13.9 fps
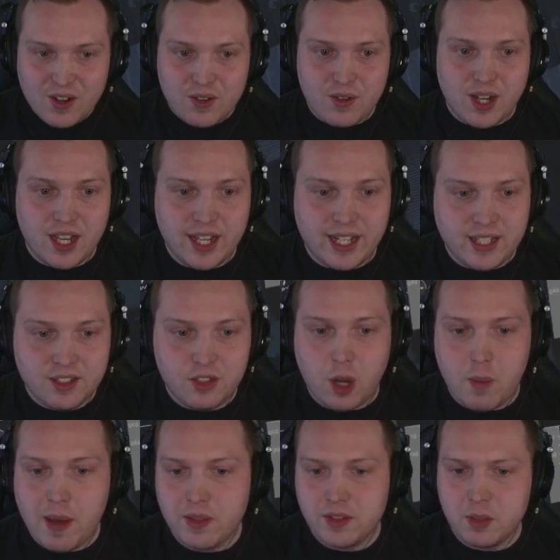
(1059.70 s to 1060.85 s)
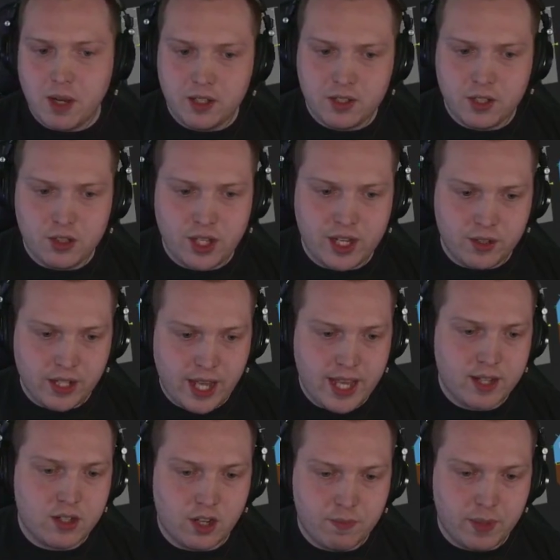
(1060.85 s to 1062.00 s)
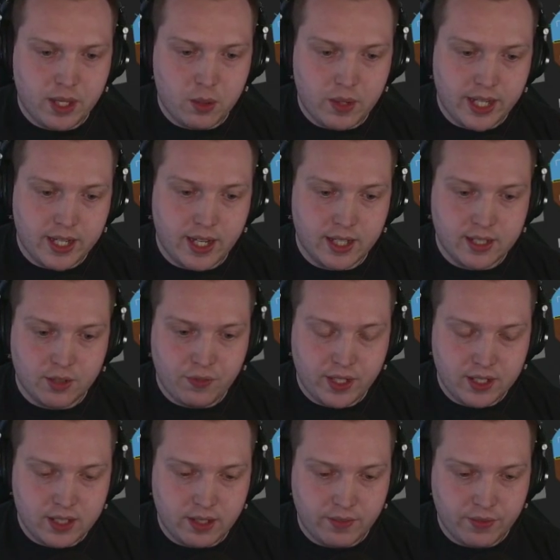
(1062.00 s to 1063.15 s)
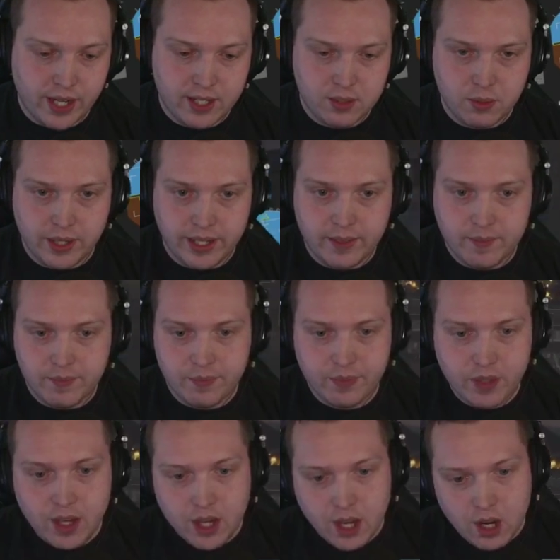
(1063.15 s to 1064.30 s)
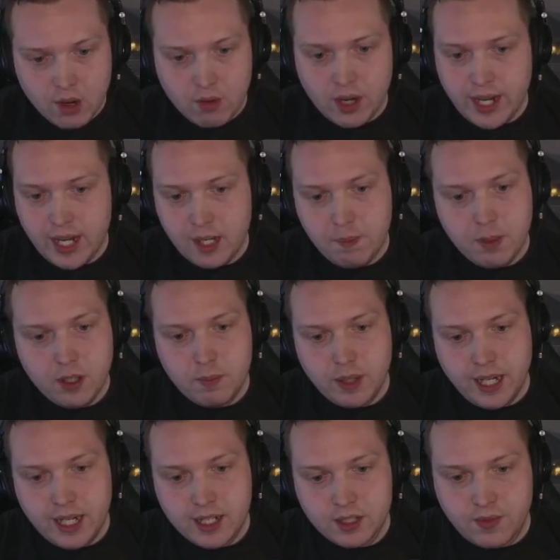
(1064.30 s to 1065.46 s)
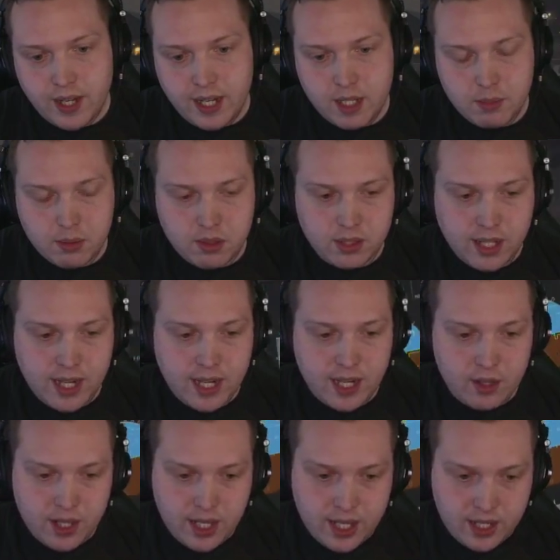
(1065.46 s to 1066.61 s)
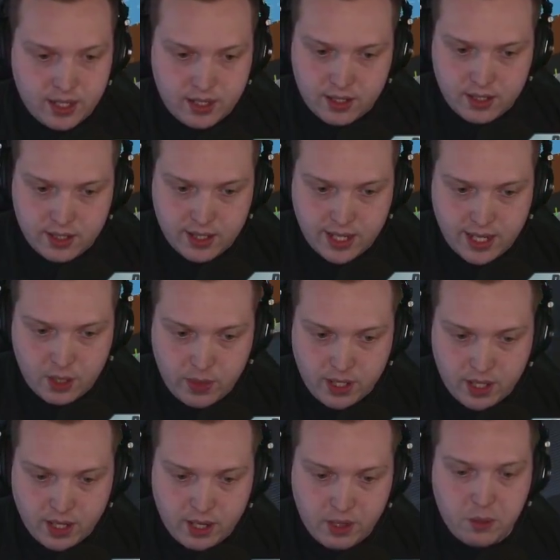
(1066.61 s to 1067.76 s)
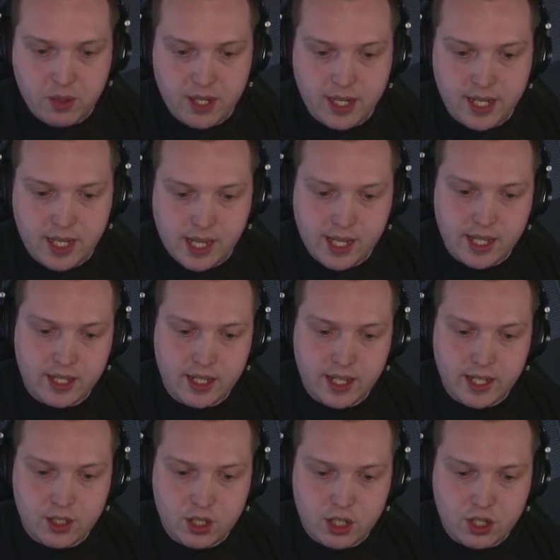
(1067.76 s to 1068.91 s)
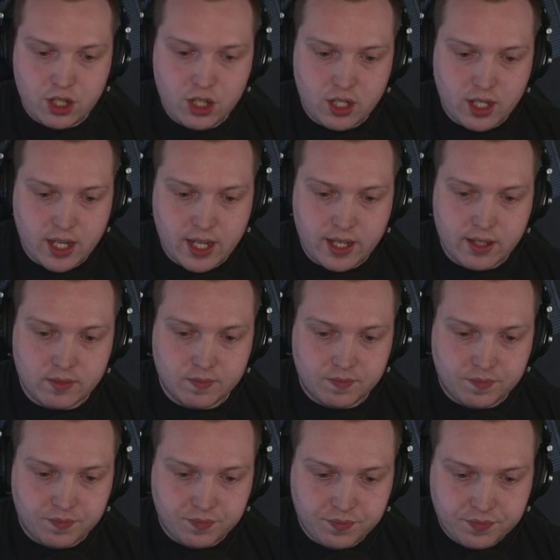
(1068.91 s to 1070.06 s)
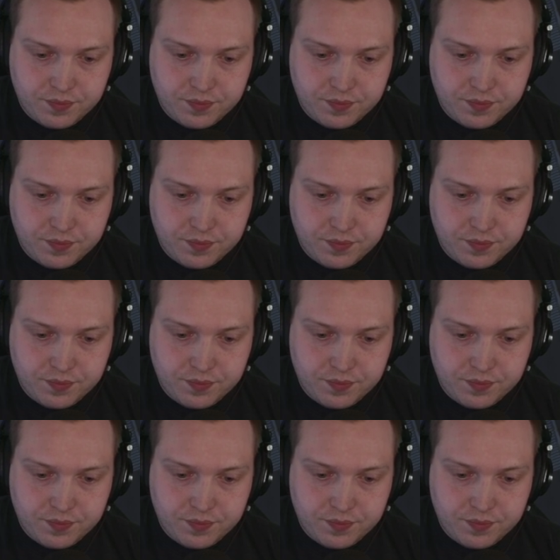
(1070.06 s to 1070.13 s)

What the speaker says: Right. Sorry about the tomato shade on the aircraft, by the way, guys. I'll fix it for next week. Right, APU bleed is available now, then. There we go. And engine shutdown.